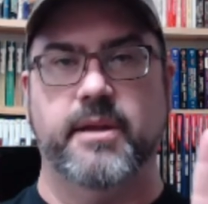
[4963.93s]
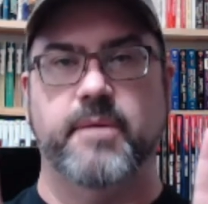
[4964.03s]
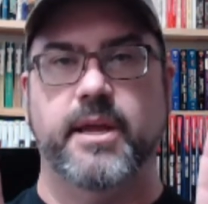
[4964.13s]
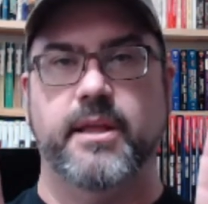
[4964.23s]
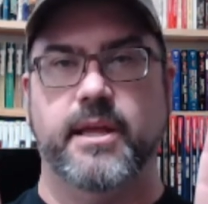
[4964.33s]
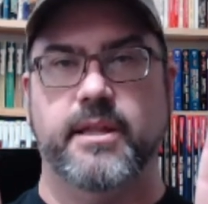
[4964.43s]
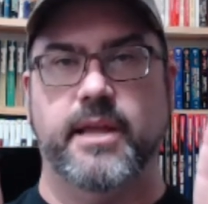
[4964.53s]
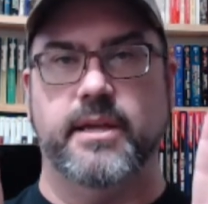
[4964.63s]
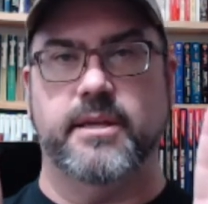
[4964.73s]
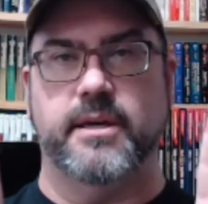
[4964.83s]
of money
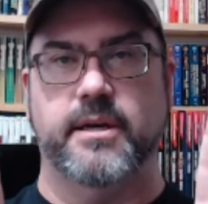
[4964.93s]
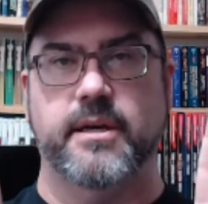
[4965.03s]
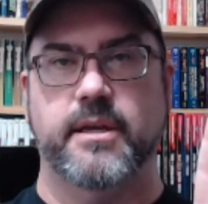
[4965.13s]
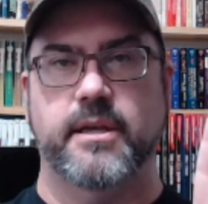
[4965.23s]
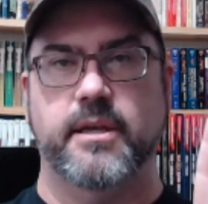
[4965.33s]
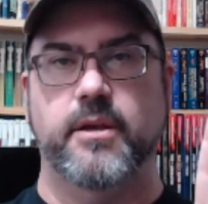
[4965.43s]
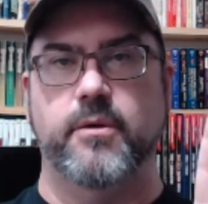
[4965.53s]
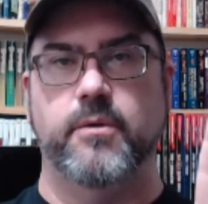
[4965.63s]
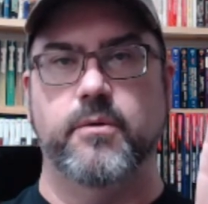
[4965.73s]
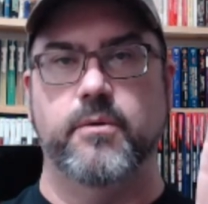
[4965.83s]
that
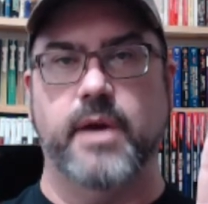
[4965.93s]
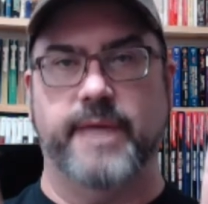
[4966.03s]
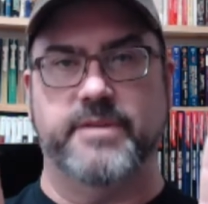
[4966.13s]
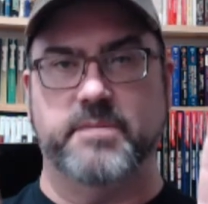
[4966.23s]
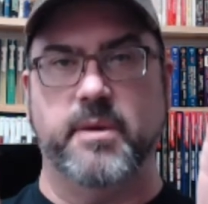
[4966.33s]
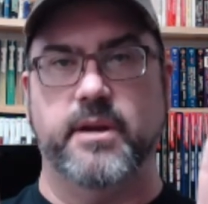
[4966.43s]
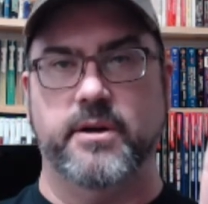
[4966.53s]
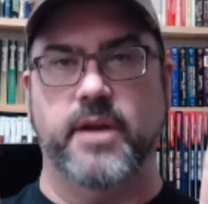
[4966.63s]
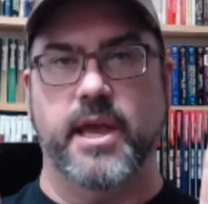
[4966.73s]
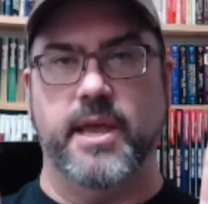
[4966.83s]
you have to spend
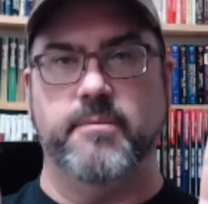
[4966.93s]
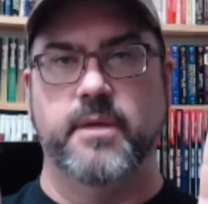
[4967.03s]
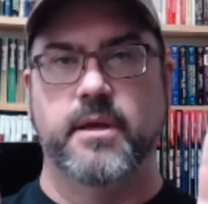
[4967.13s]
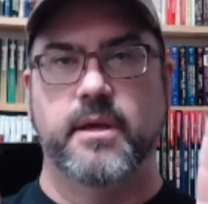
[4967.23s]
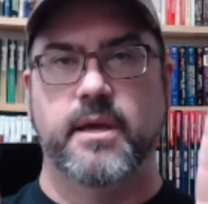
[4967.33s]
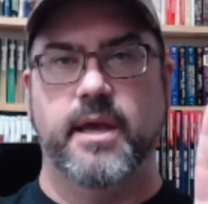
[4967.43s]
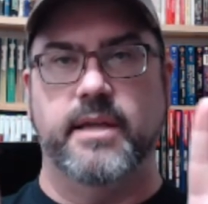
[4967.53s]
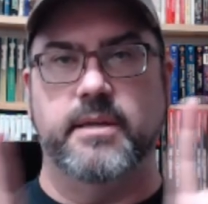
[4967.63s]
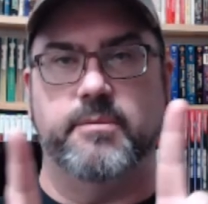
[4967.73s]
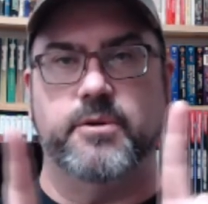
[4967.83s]
on your game
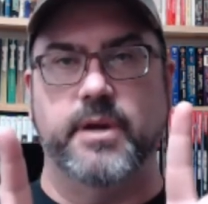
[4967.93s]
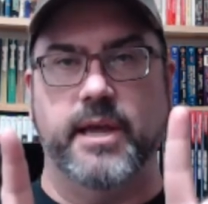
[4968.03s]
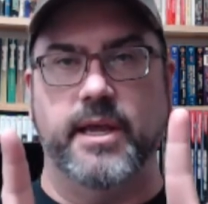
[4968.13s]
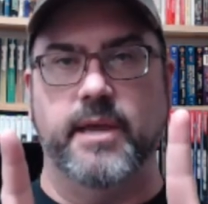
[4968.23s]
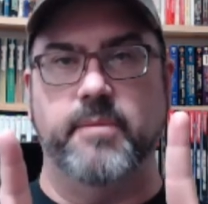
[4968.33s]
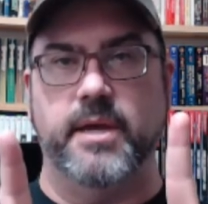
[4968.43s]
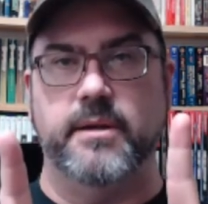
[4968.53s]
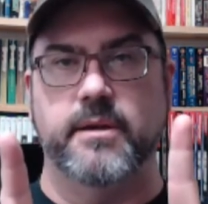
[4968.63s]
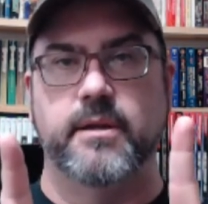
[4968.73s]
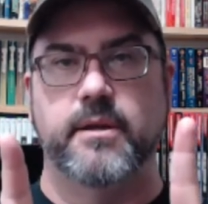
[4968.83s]
ends up shrinking a bit,